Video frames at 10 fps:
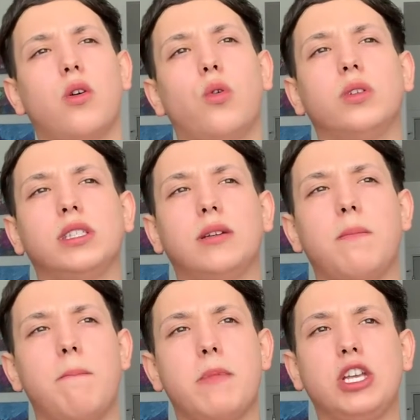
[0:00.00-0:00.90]
what was it?
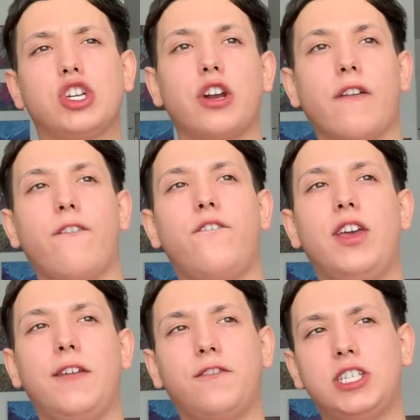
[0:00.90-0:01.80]
Me turning
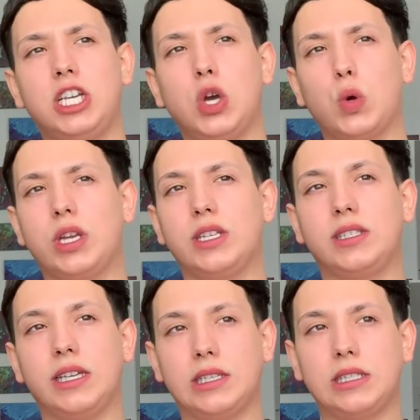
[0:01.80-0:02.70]
15 going into
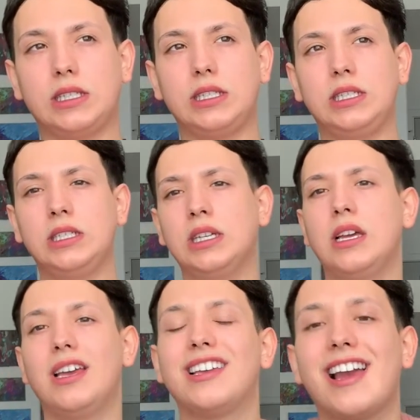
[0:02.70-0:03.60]
16?
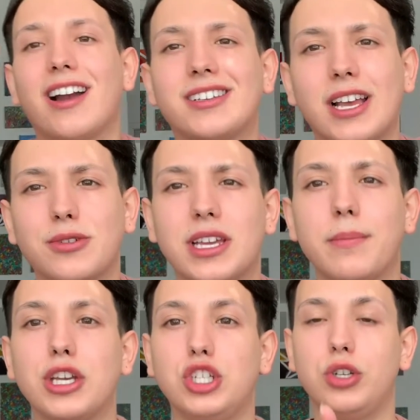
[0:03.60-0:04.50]
Yeah, because I was going
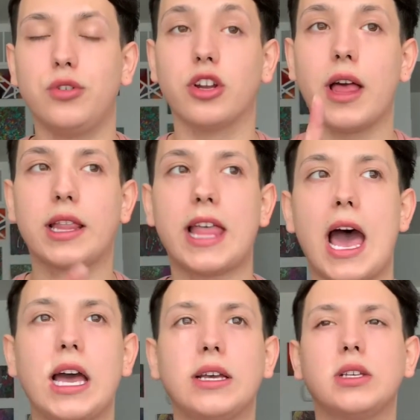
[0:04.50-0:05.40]
to be a junior. Like,
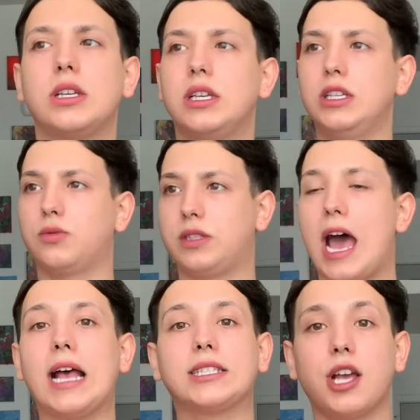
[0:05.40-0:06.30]
that
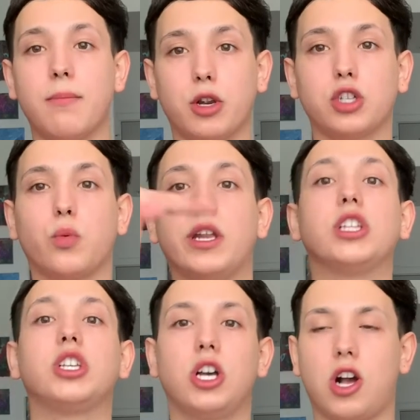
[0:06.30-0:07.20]
summer is when
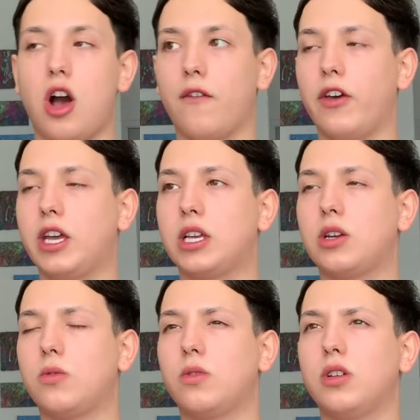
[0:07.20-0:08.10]
it took off. Like,
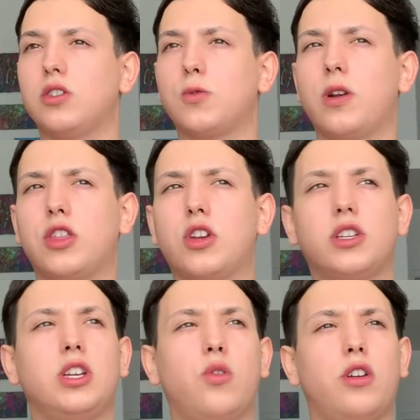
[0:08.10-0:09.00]

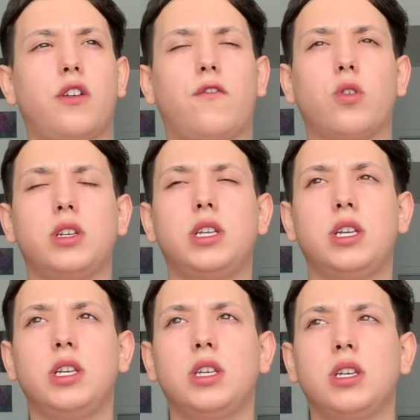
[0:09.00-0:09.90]
2013 going into 14?